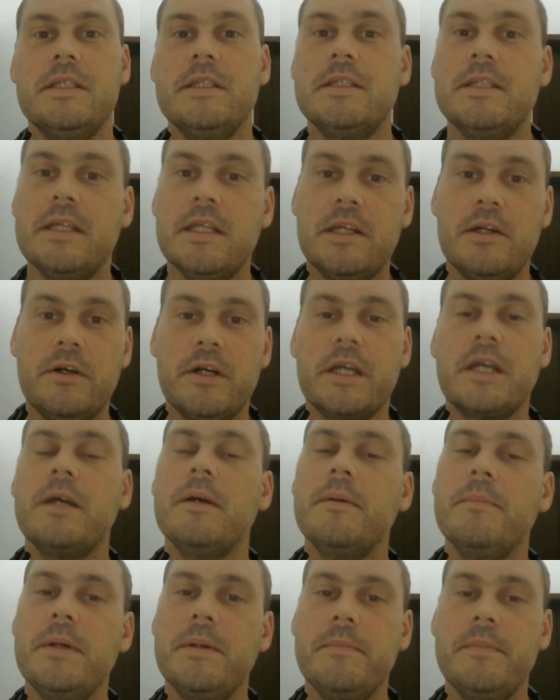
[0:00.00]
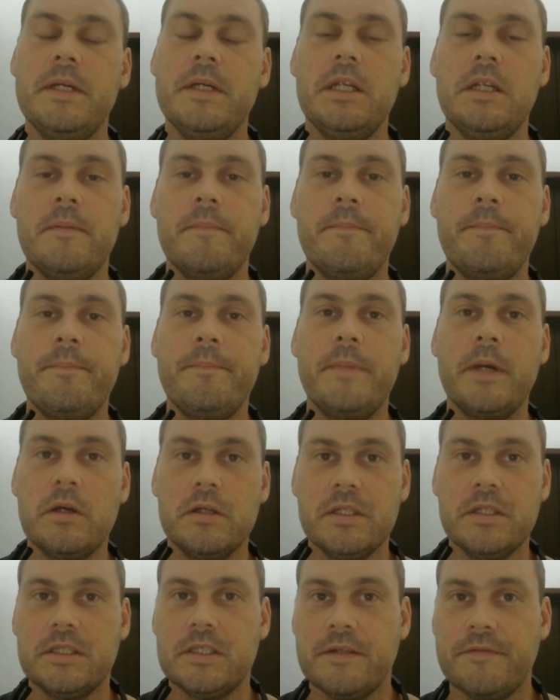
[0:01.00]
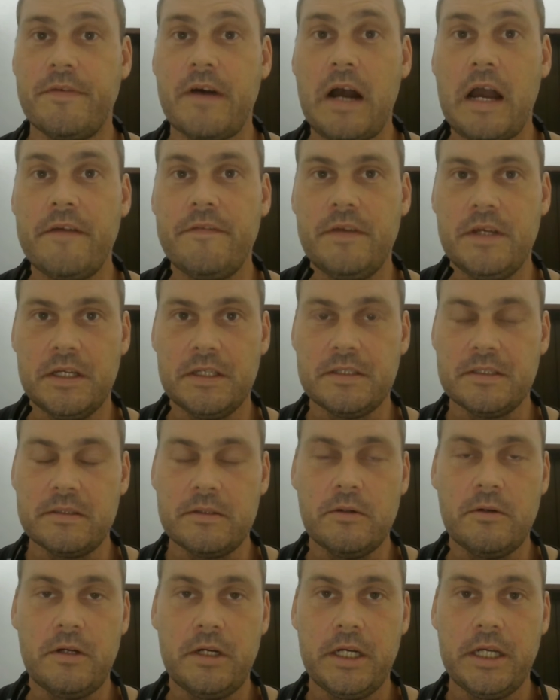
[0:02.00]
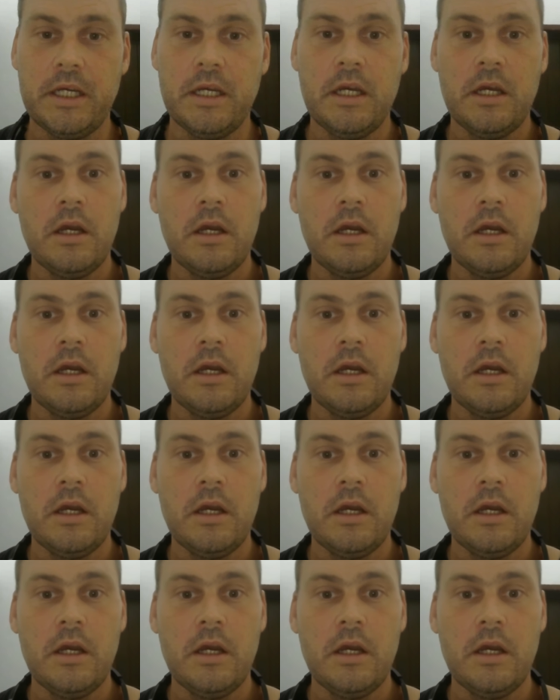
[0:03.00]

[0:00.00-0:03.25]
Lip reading: It's either a commitment because it's a 5-year story,